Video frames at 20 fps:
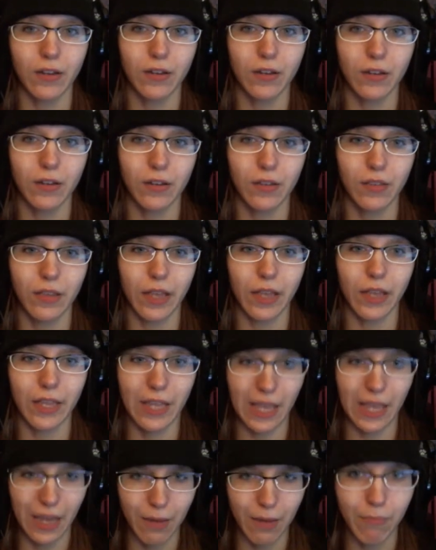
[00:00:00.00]
like,
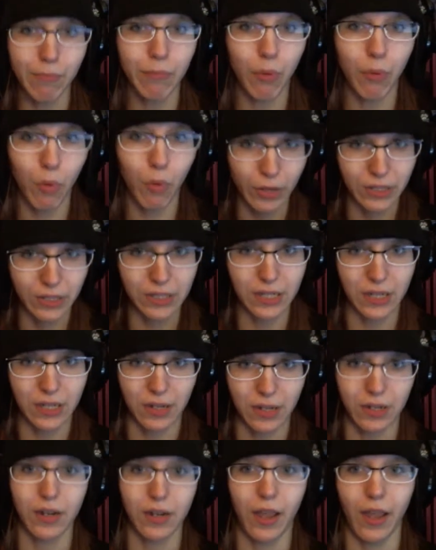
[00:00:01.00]

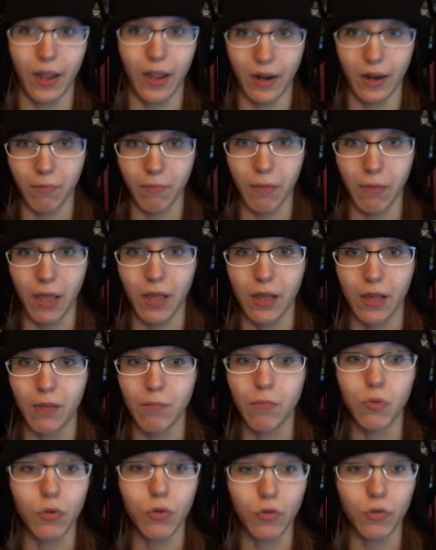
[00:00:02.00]
imported anime
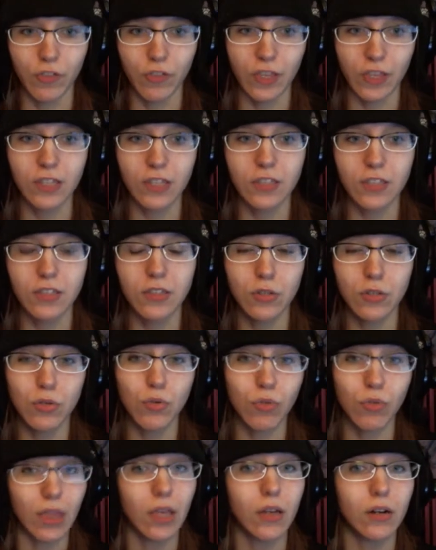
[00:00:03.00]
movies to
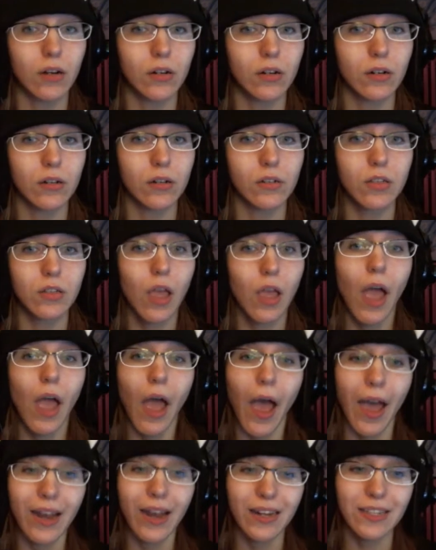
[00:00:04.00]
theaters.
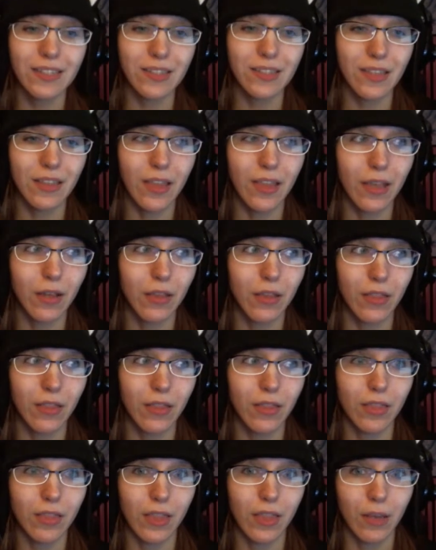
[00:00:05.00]
And I see they
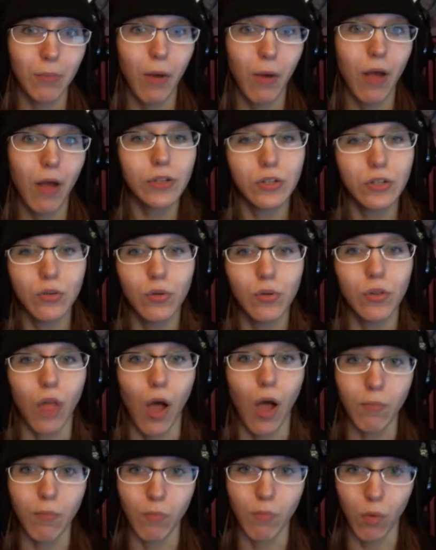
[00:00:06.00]
probably do a
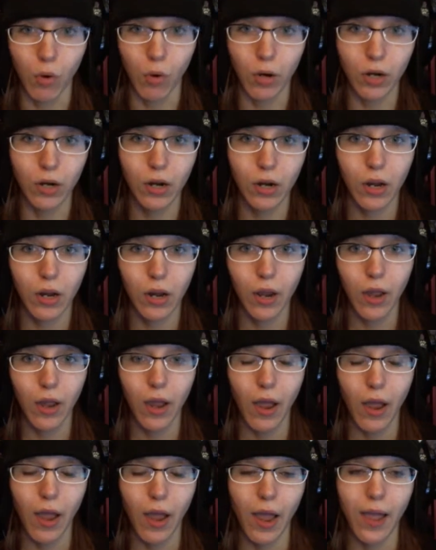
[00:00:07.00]
lot more.
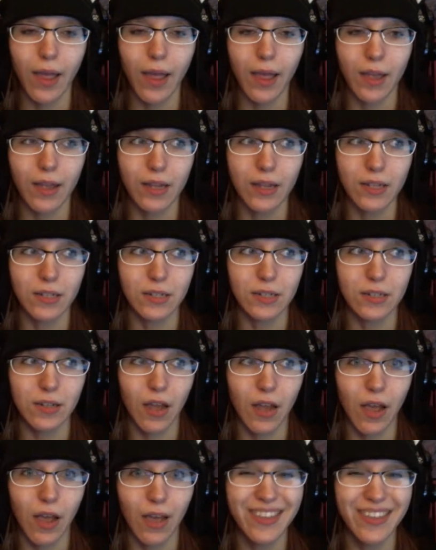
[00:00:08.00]
And
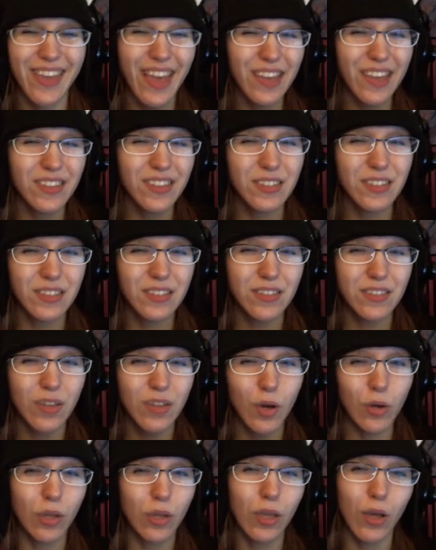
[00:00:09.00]
yes,
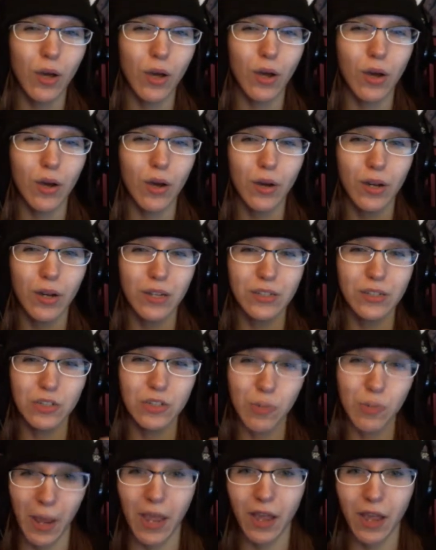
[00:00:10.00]
Tokyo and
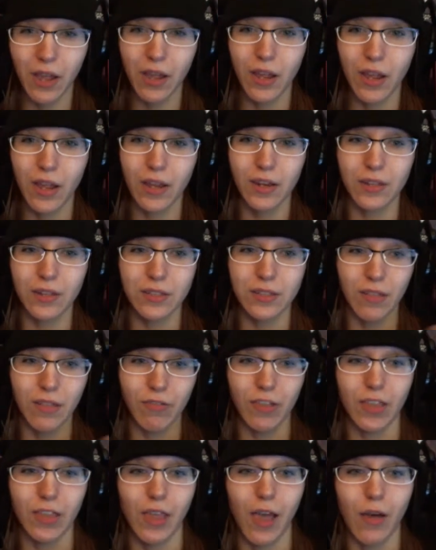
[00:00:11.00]
Japan and stuff
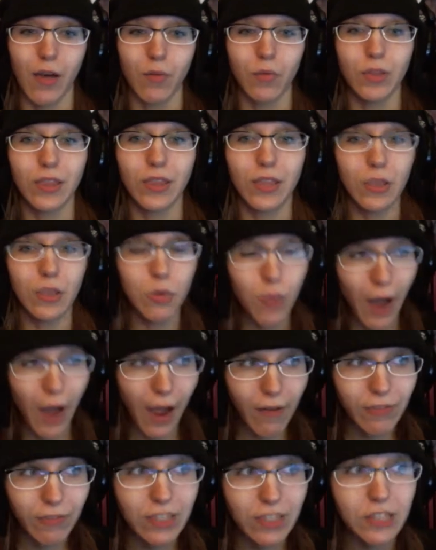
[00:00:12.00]
like that, when you
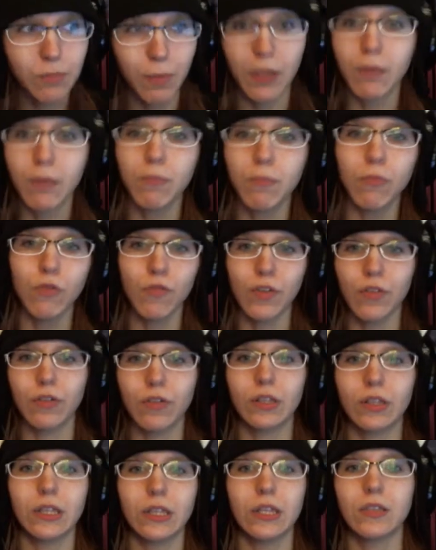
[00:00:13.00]
have these big movie
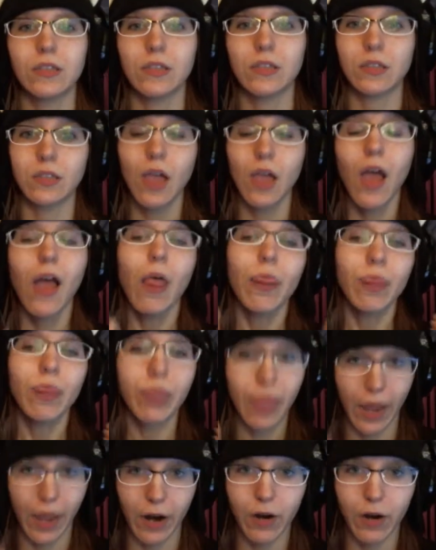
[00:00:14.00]
releases,
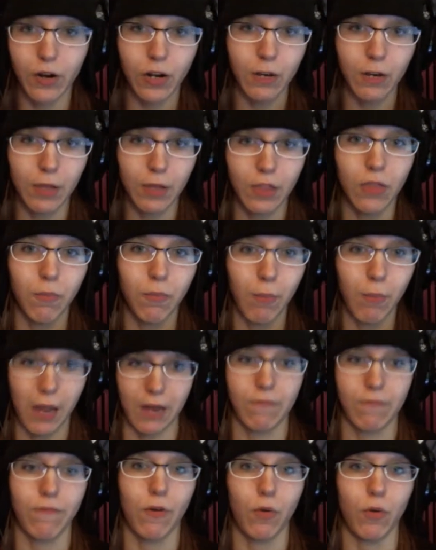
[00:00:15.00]
they're going to be the main
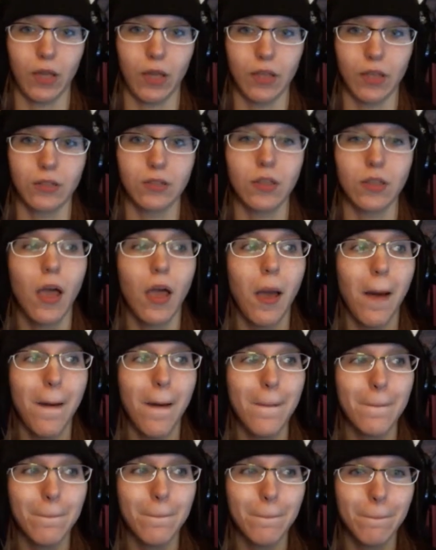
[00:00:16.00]
focus.
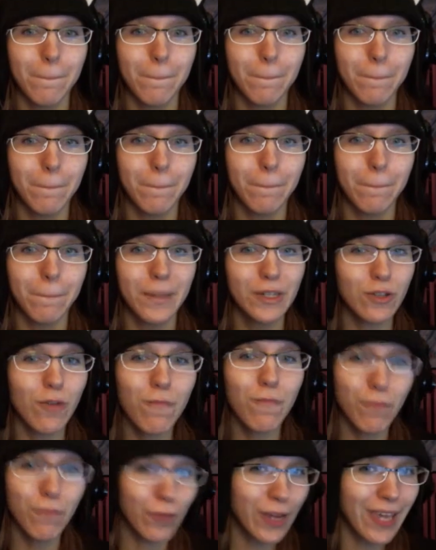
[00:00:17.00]
But
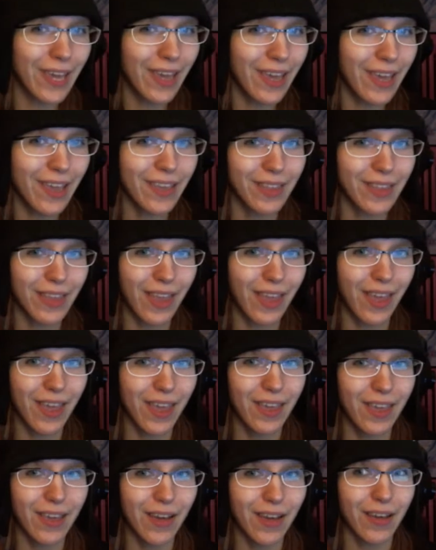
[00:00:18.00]
don't forget,
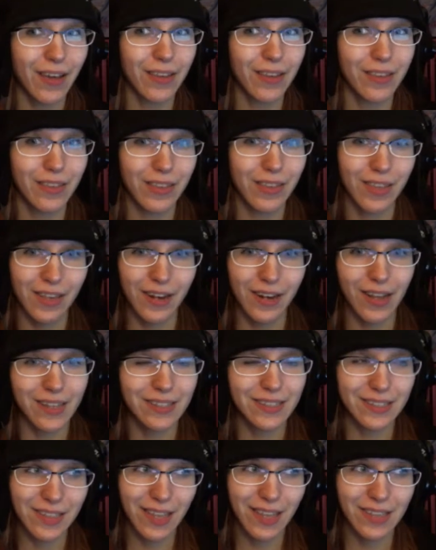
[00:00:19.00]
like, the United
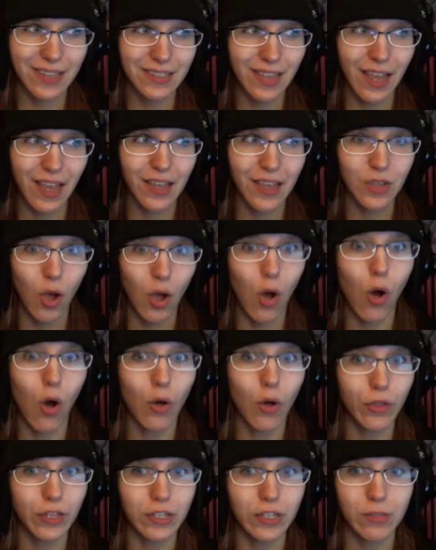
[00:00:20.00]
States has all
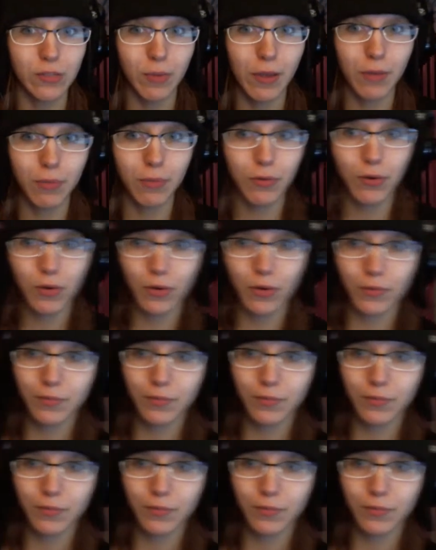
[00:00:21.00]
these people.